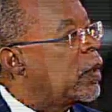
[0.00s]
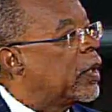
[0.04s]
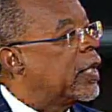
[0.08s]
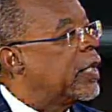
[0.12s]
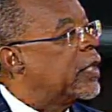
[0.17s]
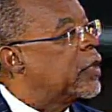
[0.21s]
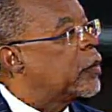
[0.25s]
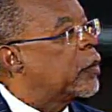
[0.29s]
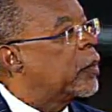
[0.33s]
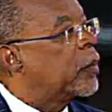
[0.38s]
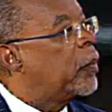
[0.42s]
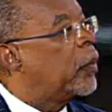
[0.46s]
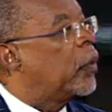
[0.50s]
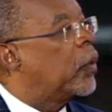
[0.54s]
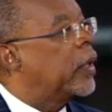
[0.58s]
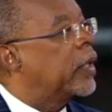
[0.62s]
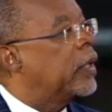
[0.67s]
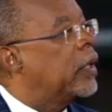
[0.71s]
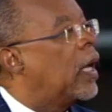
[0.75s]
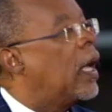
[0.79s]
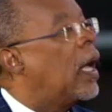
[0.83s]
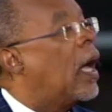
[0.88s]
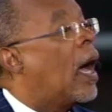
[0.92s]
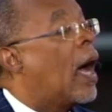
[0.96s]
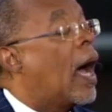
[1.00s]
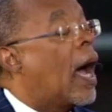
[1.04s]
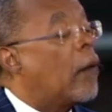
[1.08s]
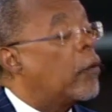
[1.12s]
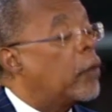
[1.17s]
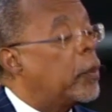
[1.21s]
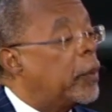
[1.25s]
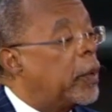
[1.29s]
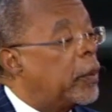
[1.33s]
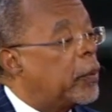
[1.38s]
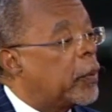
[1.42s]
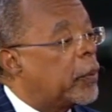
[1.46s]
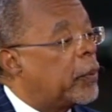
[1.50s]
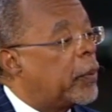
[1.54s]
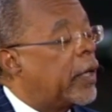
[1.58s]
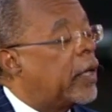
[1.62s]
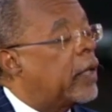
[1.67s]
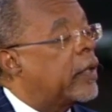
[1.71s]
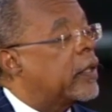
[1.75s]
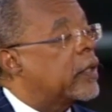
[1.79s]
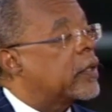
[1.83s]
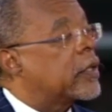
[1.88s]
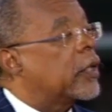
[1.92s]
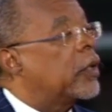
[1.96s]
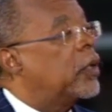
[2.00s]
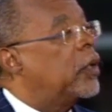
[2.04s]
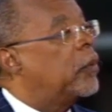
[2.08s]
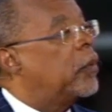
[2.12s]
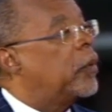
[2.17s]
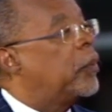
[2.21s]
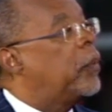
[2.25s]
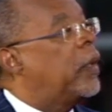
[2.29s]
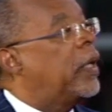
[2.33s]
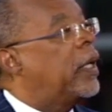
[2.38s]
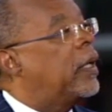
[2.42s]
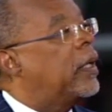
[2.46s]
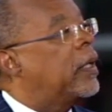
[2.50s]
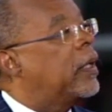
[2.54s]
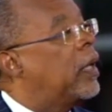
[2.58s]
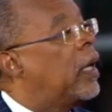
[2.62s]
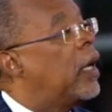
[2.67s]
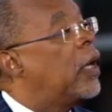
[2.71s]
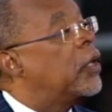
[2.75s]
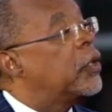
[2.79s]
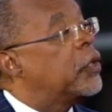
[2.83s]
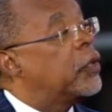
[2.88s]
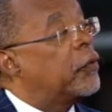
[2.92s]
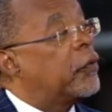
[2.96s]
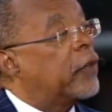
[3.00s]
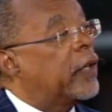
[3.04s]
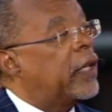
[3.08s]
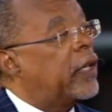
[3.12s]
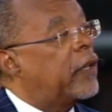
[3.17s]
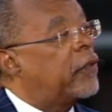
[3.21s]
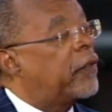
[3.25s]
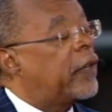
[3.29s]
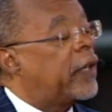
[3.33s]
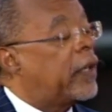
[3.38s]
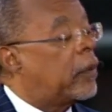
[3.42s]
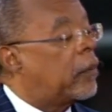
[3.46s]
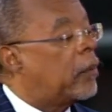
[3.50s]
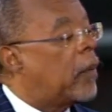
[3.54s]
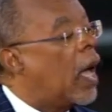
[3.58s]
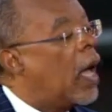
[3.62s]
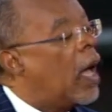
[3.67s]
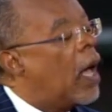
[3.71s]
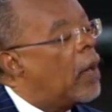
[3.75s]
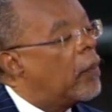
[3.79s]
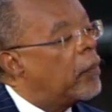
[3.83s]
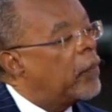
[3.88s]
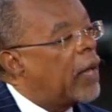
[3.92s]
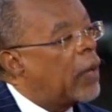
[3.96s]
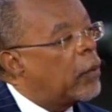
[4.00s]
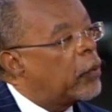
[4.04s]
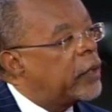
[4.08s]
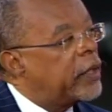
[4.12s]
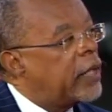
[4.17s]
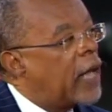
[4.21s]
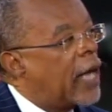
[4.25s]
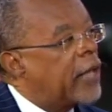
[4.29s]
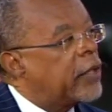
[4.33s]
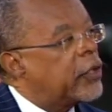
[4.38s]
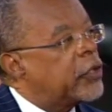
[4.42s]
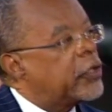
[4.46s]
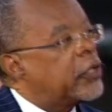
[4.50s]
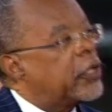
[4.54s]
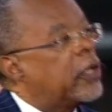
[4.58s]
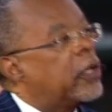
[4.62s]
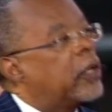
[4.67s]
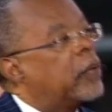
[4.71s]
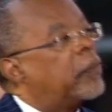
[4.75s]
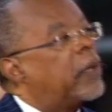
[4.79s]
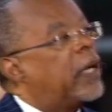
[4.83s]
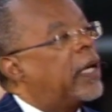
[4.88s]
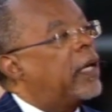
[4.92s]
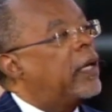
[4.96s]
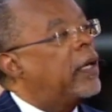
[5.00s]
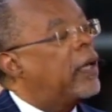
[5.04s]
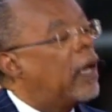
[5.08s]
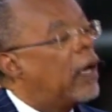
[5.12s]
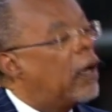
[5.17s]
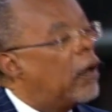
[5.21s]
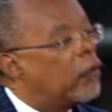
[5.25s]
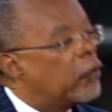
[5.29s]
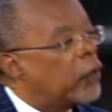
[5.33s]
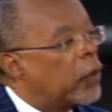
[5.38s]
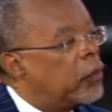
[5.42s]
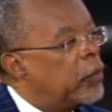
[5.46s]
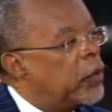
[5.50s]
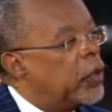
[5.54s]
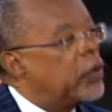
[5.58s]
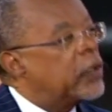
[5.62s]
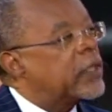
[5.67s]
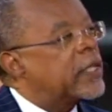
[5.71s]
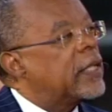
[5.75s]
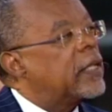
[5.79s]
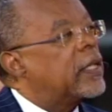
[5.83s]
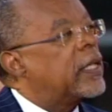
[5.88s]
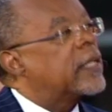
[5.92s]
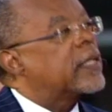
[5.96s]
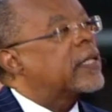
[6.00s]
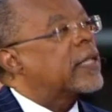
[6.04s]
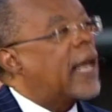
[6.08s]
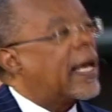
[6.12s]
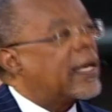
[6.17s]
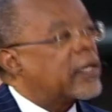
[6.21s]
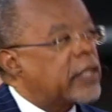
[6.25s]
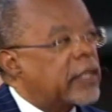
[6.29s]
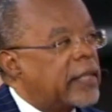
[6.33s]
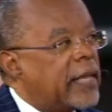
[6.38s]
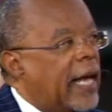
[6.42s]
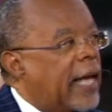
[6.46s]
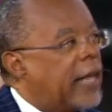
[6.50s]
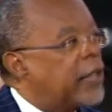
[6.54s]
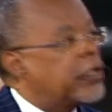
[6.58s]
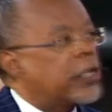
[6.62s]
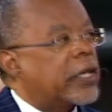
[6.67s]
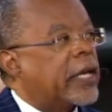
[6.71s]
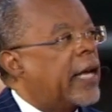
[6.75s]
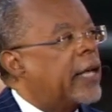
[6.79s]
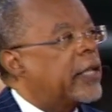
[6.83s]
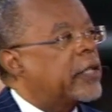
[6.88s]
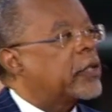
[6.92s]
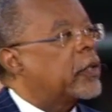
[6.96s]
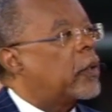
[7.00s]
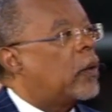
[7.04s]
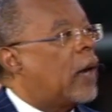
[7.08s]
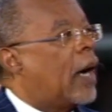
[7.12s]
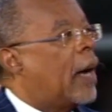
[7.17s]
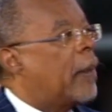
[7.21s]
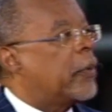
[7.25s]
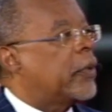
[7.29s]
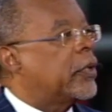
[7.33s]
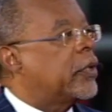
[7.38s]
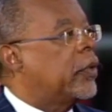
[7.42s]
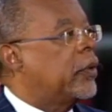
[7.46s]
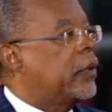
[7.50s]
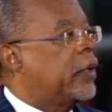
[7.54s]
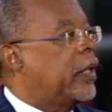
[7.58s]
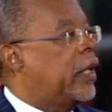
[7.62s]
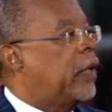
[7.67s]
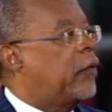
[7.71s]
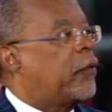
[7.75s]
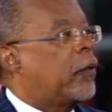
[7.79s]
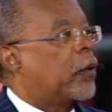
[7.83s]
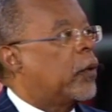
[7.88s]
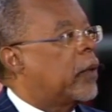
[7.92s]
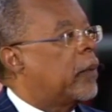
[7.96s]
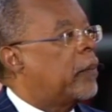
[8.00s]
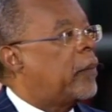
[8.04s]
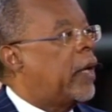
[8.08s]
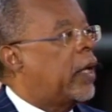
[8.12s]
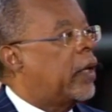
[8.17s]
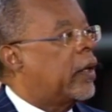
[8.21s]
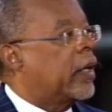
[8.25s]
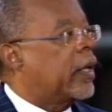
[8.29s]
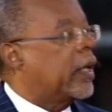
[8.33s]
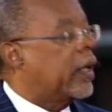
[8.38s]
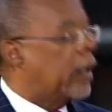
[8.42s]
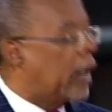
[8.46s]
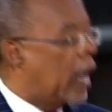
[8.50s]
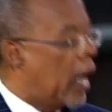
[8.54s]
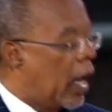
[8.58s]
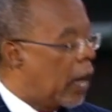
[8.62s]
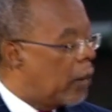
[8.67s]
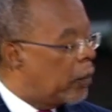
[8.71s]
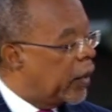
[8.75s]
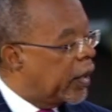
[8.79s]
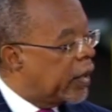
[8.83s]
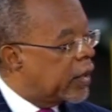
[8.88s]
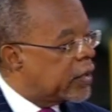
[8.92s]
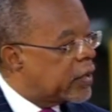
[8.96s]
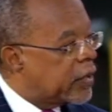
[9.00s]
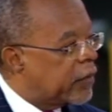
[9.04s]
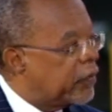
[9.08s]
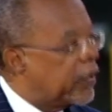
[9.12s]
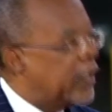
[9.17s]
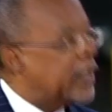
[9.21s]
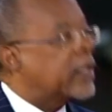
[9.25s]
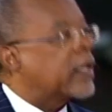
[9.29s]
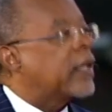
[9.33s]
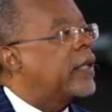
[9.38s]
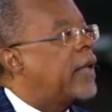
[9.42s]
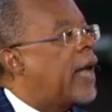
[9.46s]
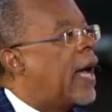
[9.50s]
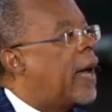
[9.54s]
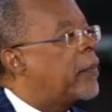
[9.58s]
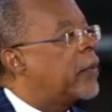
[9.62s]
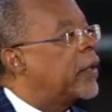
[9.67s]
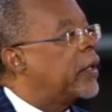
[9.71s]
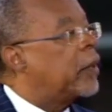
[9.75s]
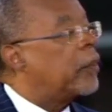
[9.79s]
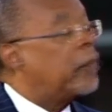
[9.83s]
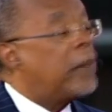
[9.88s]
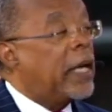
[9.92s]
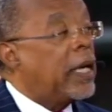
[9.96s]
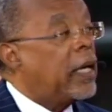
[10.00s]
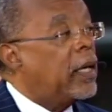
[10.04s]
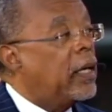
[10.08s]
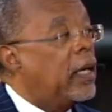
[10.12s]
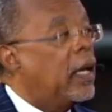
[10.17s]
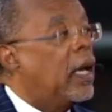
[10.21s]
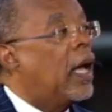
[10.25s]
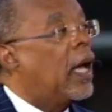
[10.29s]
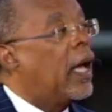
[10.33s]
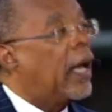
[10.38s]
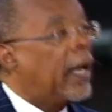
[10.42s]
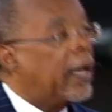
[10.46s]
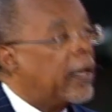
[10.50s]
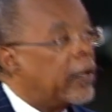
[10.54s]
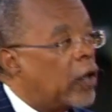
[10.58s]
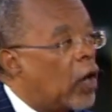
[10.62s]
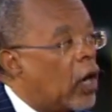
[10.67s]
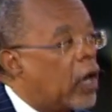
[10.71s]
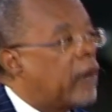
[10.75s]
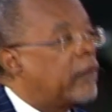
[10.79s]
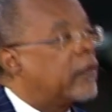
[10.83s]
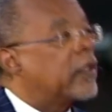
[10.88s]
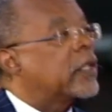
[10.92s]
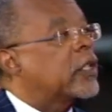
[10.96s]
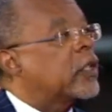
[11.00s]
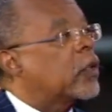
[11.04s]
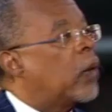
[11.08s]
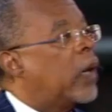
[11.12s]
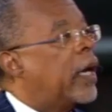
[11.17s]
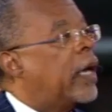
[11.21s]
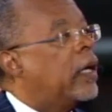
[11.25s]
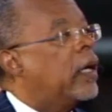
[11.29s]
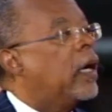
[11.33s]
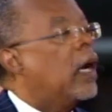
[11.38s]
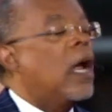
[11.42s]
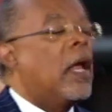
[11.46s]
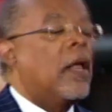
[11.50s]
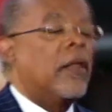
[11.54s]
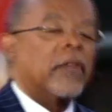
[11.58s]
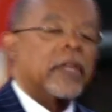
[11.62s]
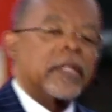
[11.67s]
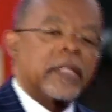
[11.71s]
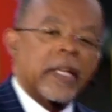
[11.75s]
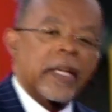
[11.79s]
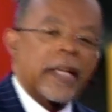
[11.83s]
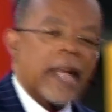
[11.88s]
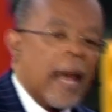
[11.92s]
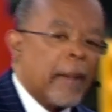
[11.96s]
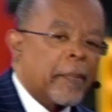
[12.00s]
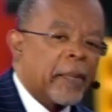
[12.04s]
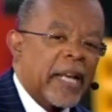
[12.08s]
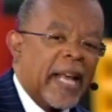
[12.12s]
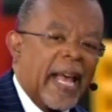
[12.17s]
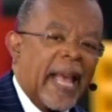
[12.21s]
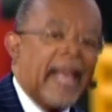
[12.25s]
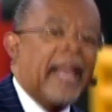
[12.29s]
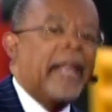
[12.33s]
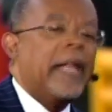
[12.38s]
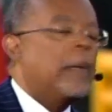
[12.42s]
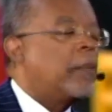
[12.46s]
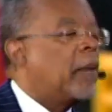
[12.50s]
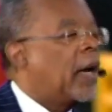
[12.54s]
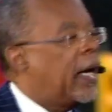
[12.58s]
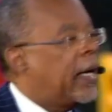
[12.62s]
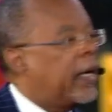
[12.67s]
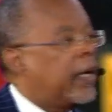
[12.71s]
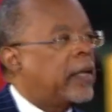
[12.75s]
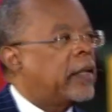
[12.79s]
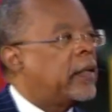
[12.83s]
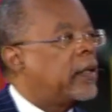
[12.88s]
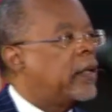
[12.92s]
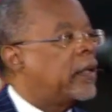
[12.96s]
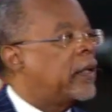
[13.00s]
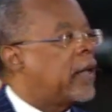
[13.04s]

police report, I would be prepared as a human being to forgive him. That would not deter me from using this as an educational opportunity for America. Because if this can happen to me in Harvard Square, this can happen to anybody in the